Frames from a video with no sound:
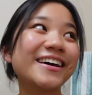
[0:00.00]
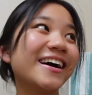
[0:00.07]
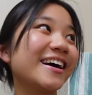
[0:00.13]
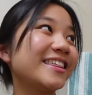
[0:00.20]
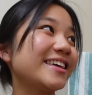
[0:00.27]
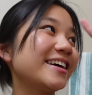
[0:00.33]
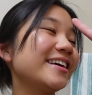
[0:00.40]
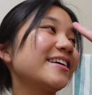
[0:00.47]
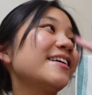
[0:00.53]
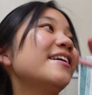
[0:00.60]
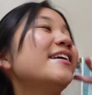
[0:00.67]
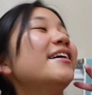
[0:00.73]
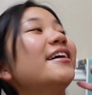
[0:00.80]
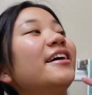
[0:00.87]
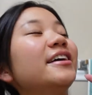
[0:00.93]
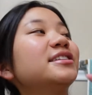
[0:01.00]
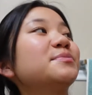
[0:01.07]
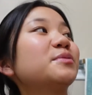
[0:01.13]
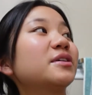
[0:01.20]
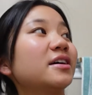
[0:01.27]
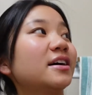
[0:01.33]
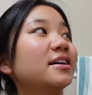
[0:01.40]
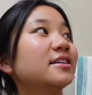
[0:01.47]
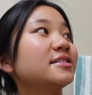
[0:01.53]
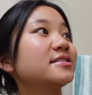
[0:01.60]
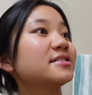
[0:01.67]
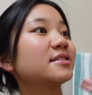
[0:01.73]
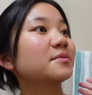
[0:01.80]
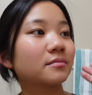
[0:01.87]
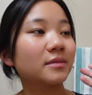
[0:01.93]
I think it's
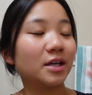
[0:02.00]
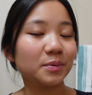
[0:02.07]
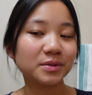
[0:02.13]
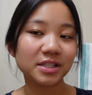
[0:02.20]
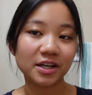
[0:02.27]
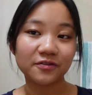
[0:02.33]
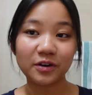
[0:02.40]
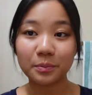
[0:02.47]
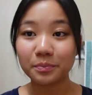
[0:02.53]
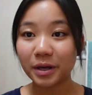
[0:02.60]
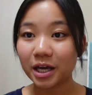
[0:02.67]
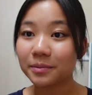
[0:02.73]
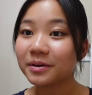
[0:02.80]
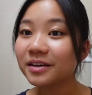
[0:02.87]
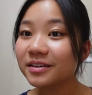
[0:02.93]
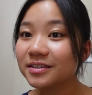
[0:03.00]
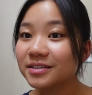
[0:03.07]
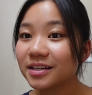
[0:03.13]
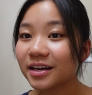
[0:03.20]
because it was like for babies,